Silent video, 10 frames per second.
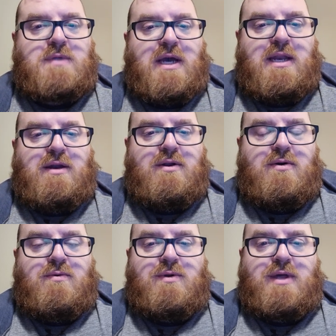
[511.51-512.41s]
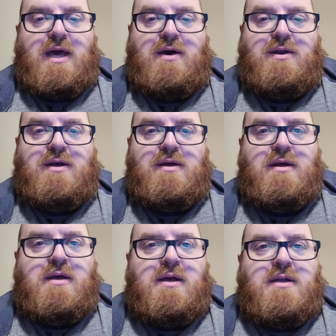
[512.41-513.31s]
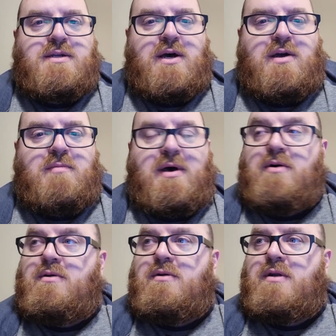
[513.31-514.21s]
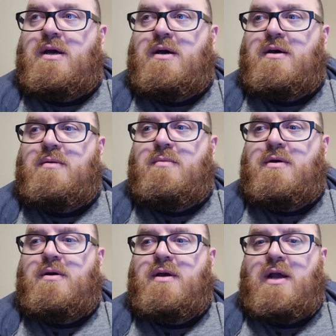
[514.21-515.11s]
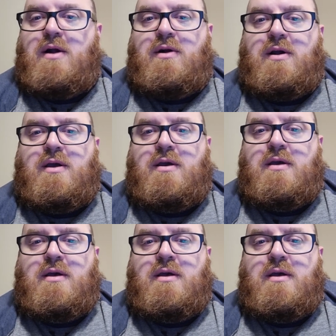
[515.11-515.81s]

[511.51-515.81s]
I didn't know really how to talk about Eric,